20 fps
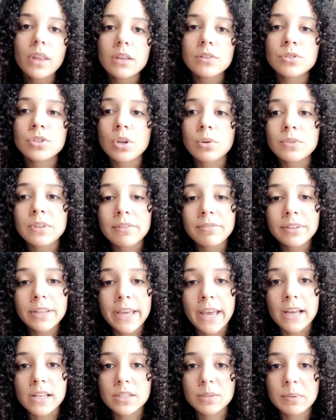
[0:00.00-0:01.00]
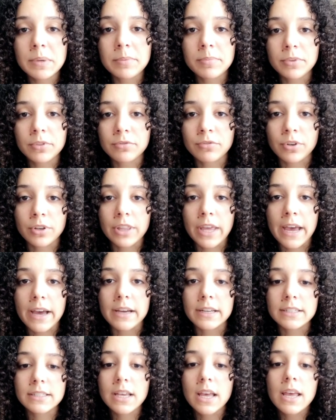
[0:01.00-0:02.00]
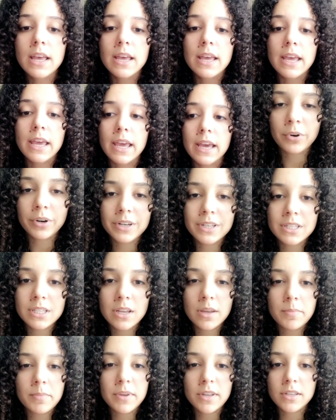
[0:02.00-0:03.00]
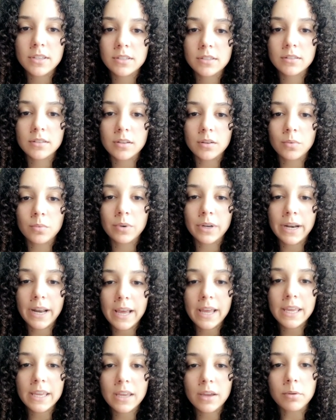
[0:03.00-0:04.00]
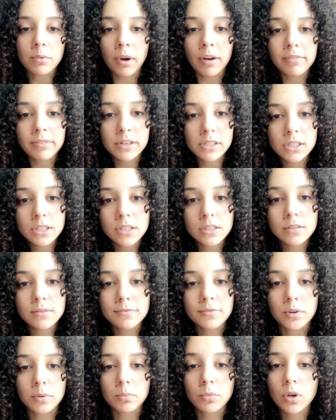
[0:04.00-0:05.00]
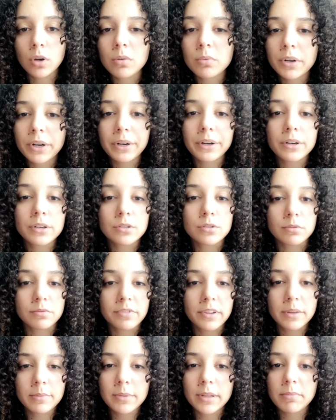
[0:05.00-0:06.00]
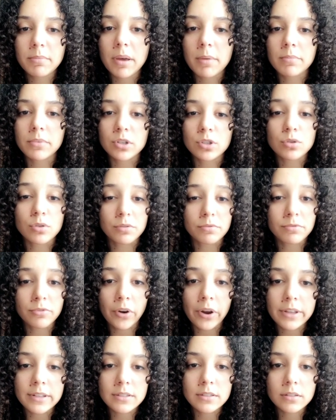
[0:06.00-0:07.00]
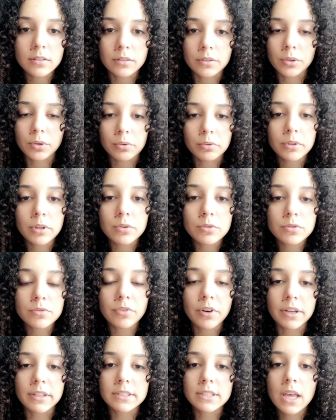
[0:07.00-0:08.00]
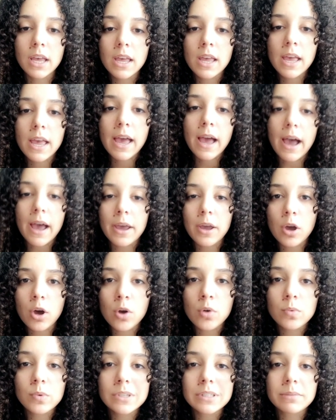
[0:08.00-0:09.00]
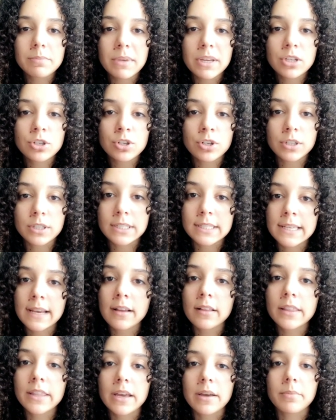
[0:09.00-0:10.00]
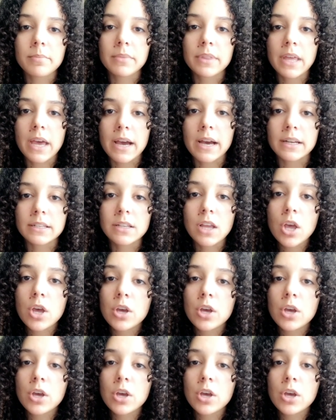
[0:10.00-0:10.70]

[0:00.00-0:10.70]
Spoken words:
So definitely ask people for that. And an important tip is, when I get references from coworkers or family members or friends, close friends, I always make sure to tell them that,